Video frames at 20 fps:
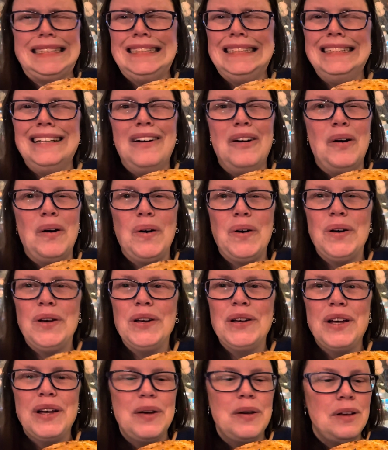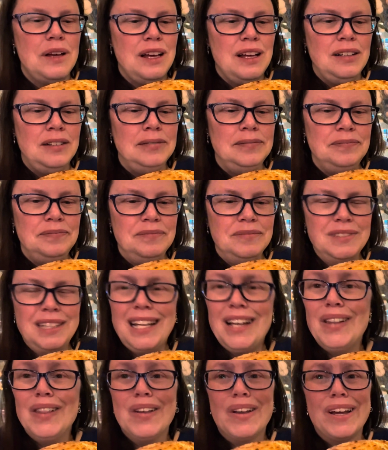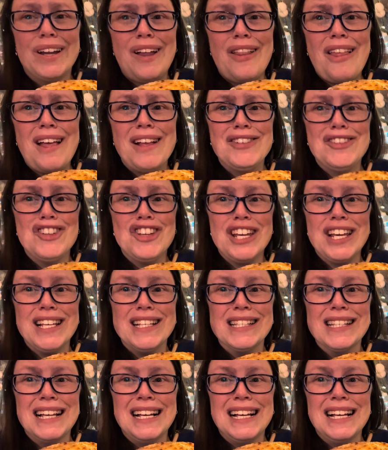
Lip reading: Oh, look at all that cheese.